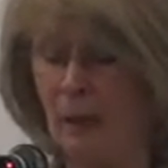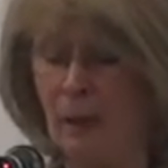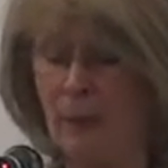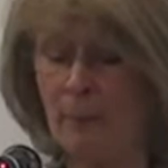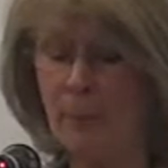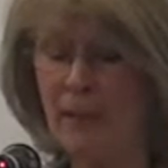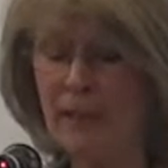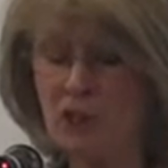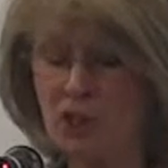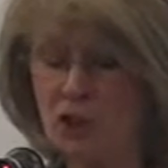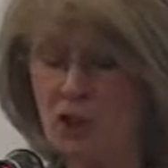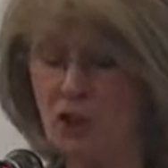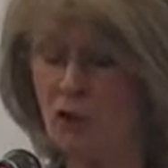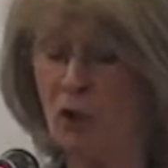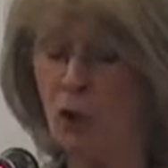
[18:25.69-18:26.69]
A
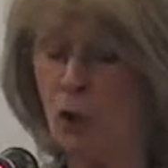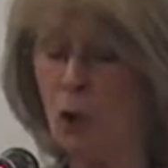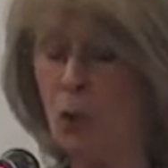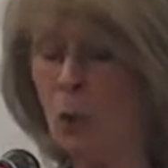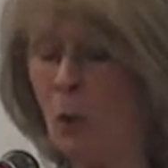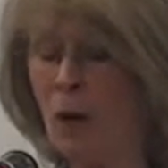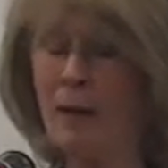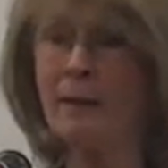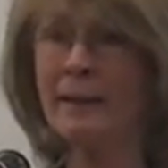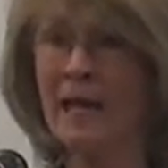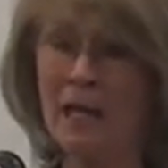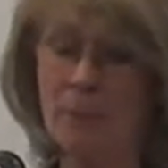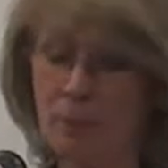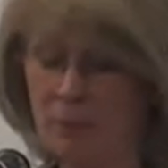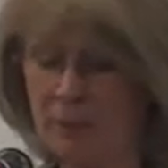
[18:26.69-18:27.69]
patient who, while
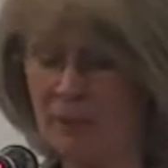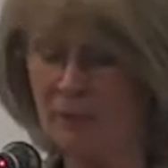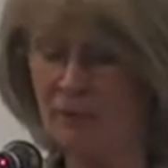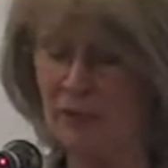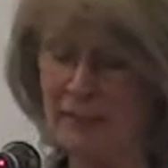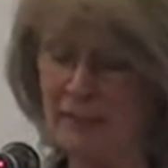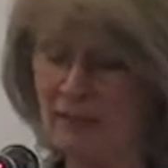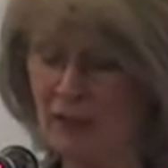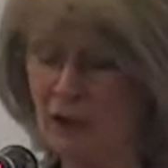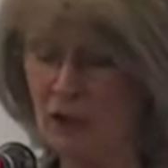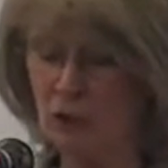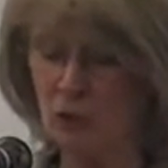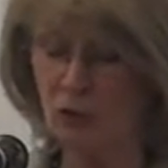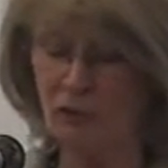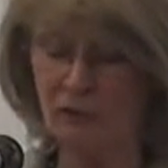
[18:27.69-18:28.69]
capable of leading a
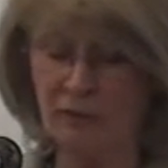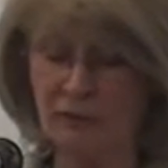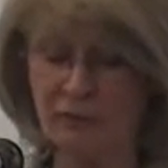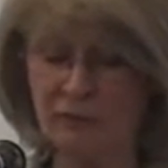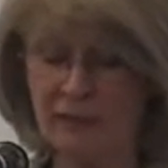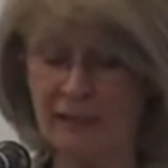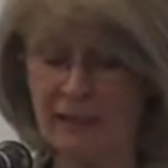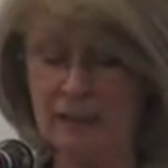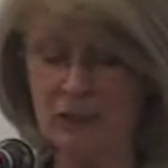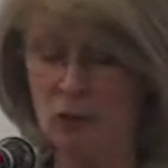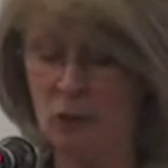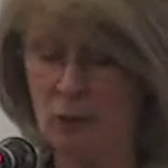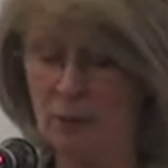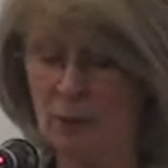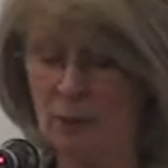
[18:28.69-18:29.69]
useful and fairly
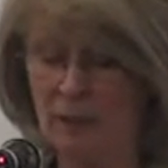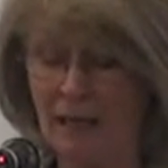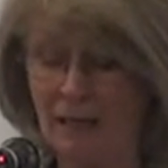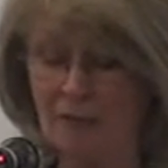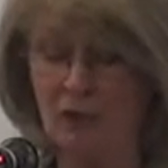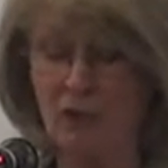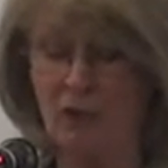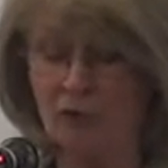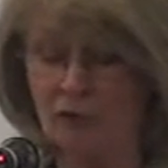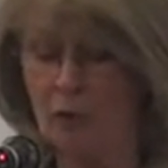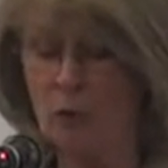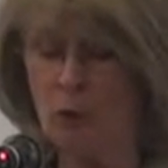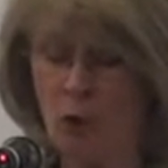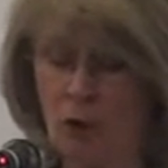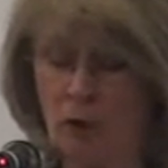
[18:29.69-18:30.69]
normal life,
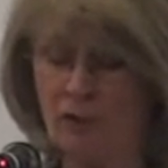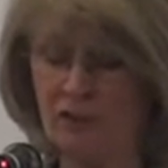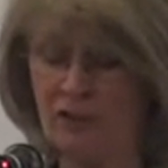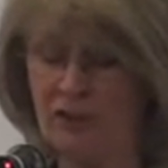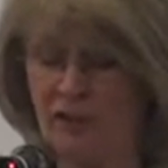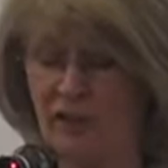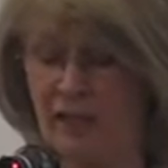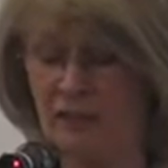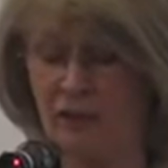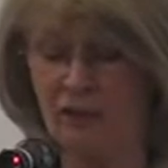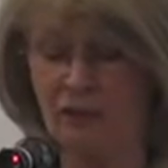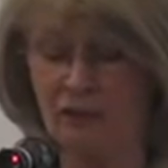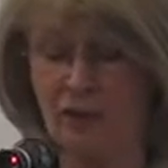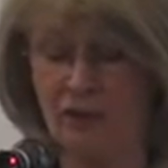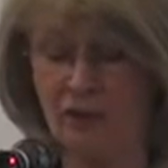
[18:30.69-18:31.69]
so long as he takes a
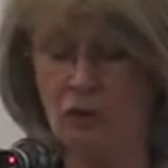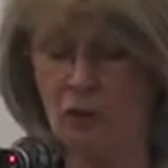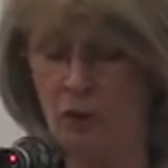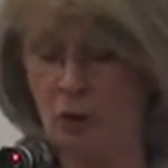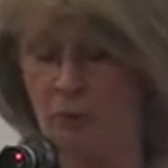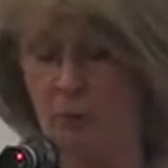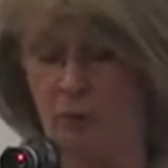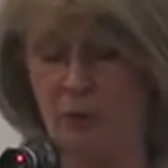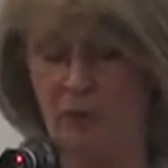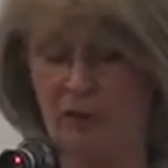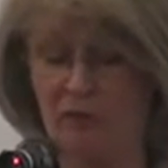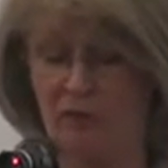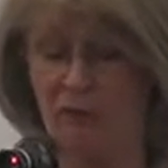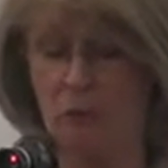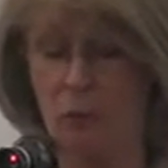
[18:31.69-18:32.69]
certain
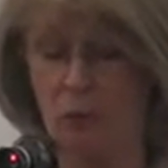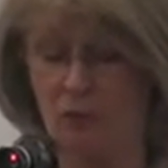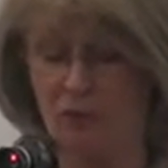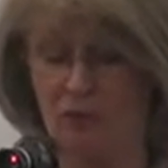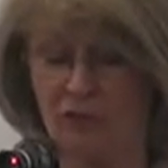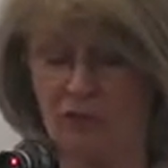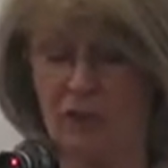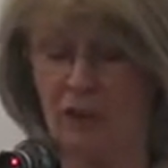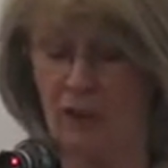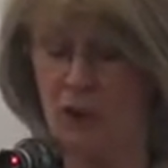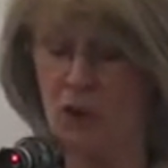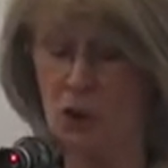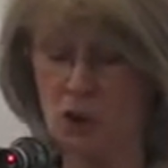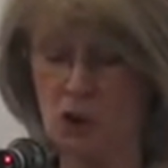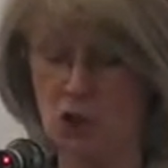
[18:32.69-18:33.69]
non-progressive quantity,
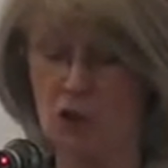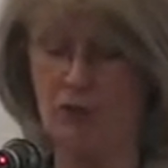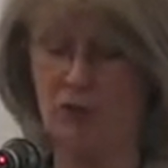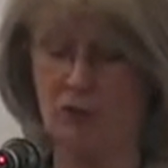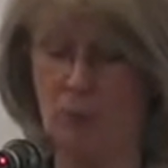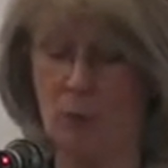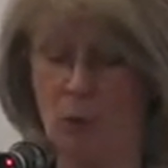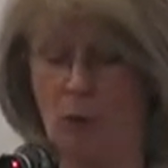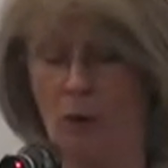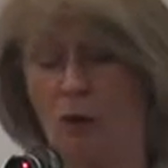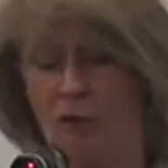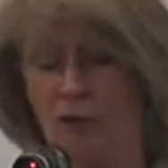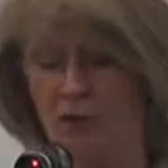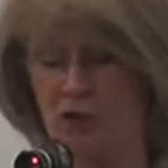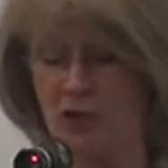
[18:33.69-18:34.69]
usually small,
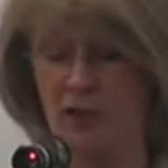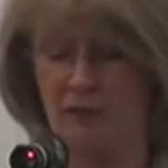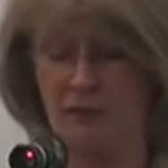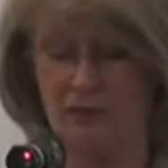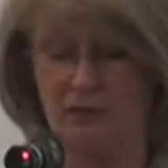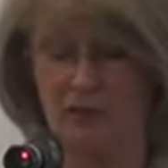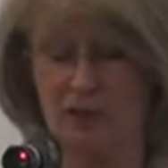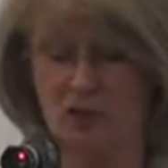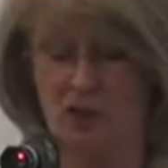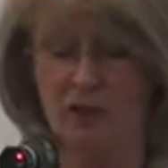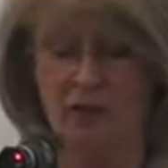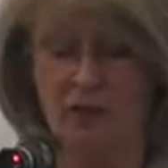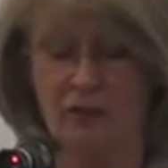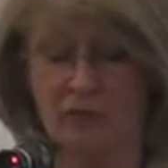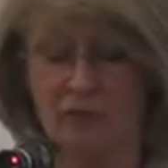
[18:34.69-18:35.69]
of the drug of addiction,
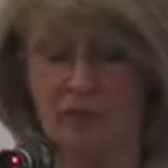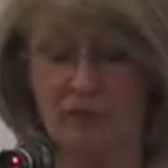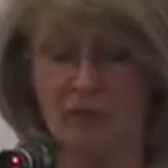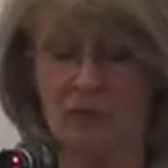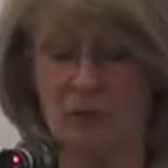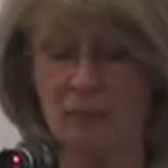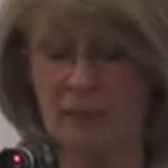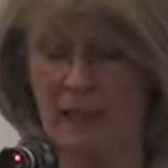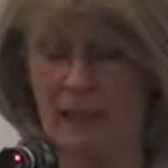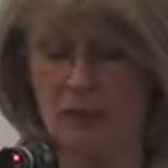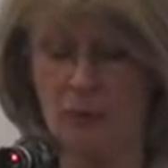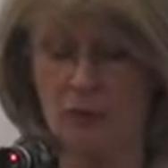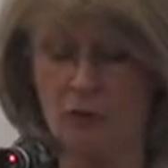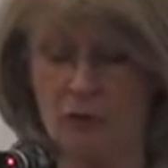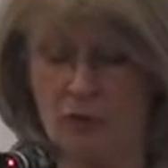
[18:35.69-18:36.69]
ceases to be
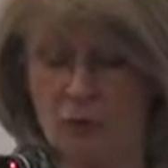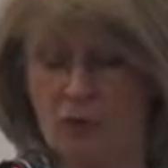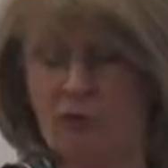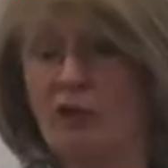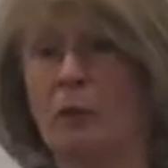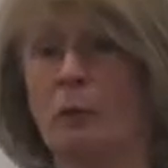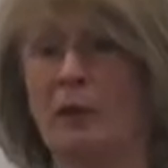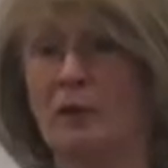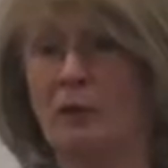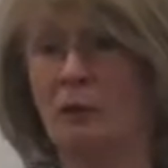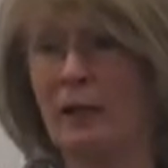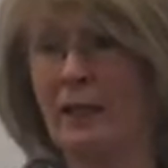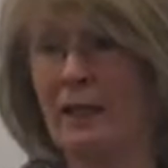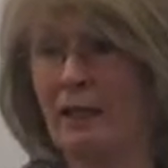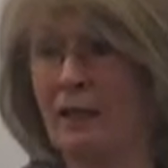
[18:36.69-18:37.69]
able to do so when the
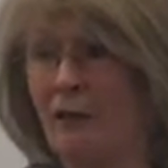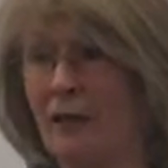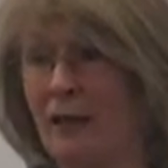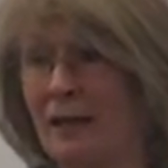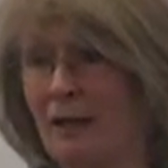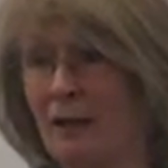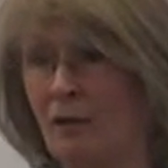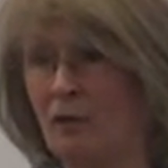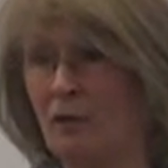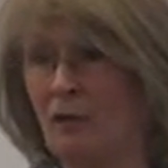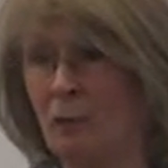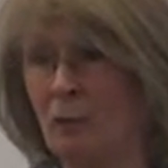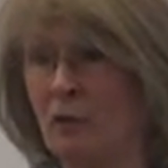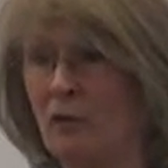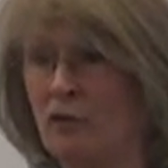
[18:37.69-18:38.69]
regular allowance
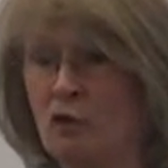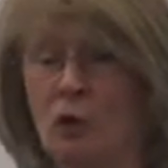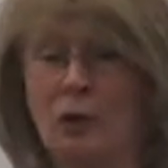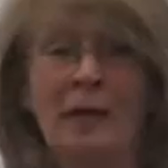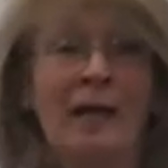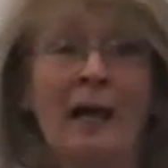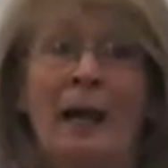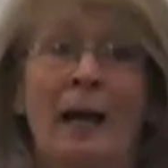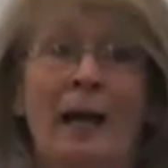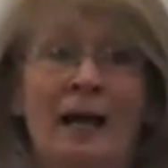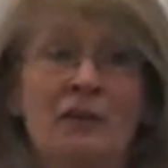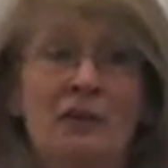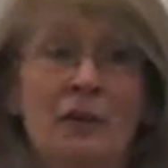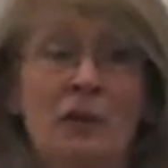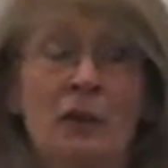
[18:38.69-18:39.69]
is withdrawn. I
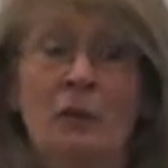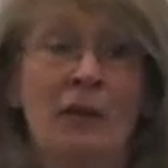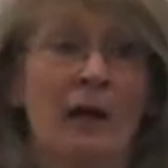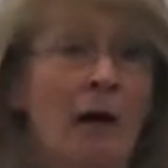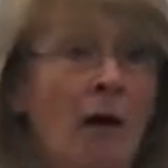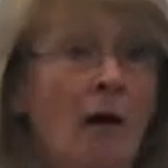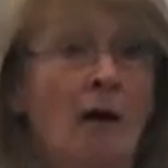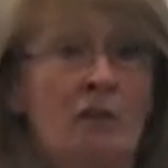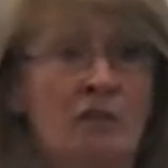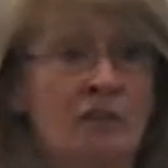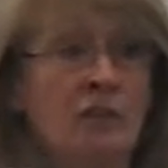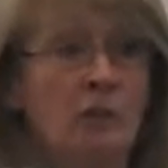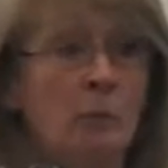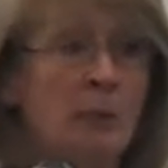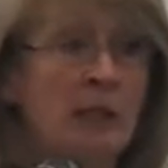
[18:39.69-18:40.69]
don't know, there are
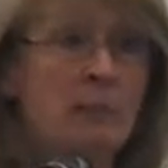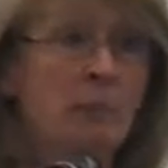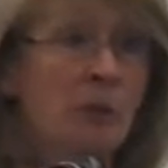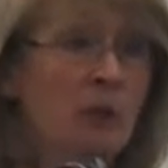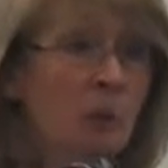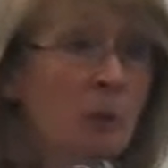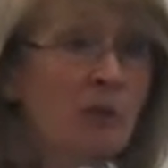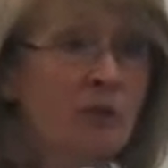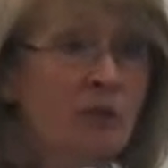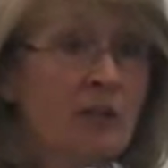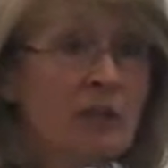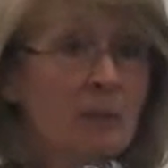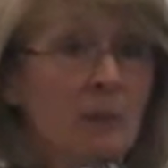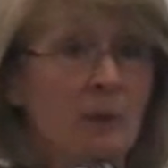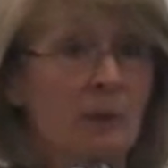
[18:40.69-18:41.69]
still people, you will
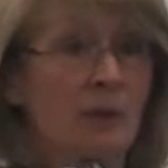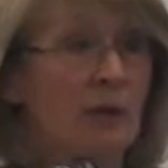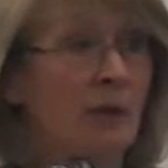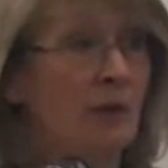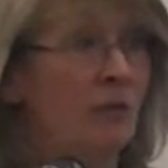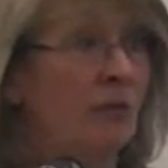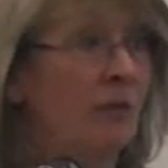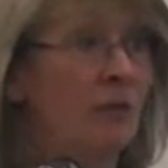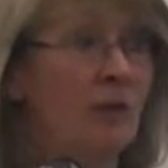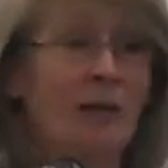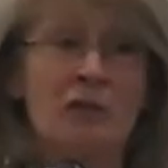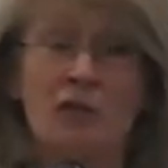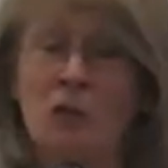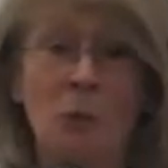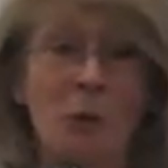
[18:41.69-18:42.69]
see them on nose, I
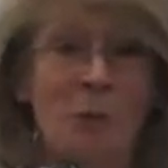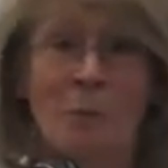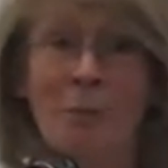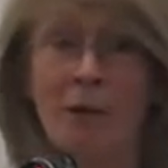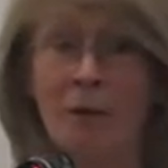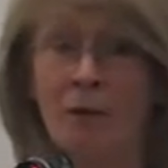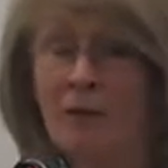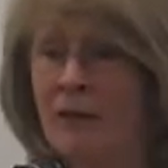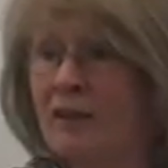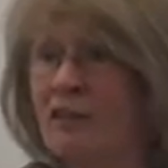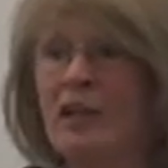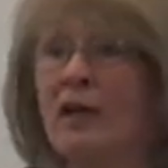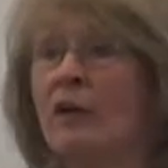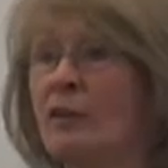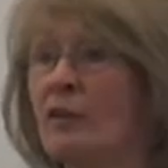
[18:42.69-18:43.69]
don't know what Mark thinks,
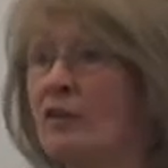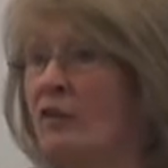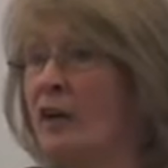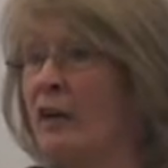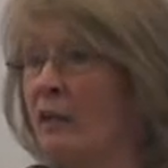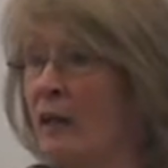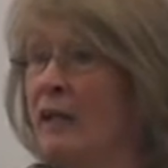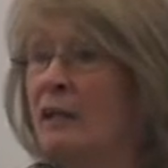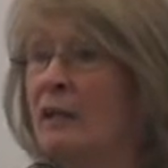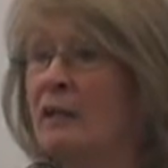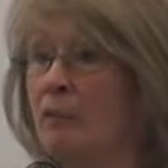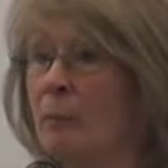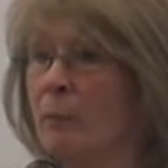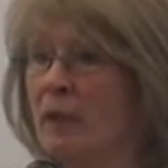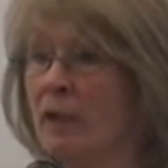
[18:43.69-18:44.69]
that say they can
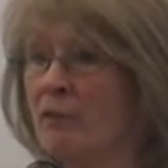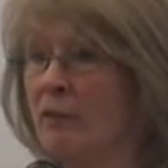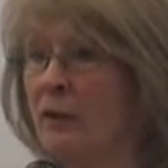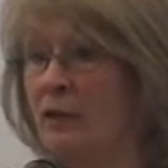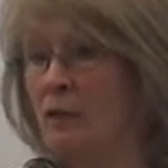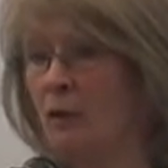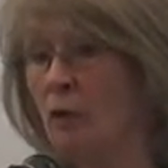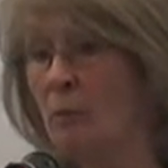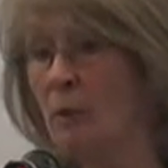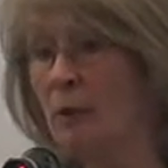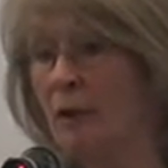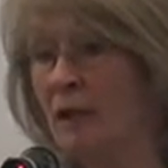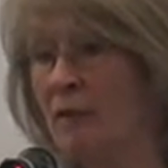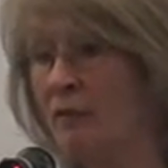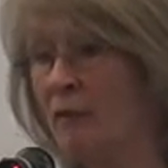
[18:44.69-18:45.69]
live a perfectly normal
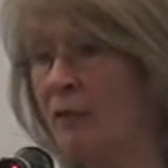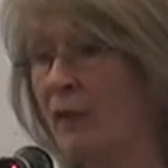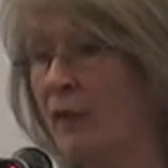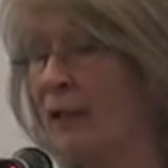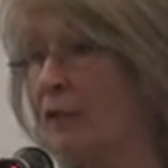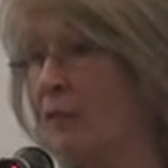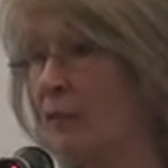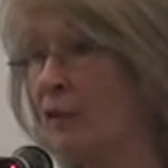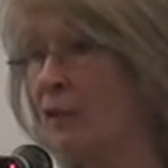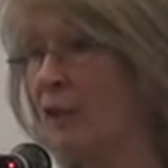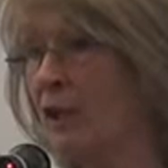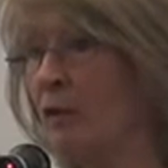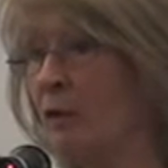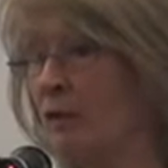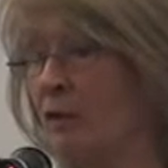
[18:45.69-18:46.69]
life if they're given a
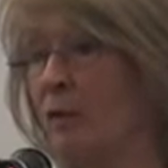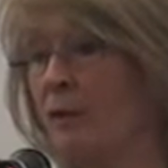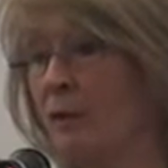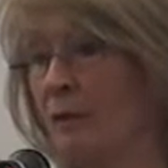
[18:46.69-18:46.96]
dose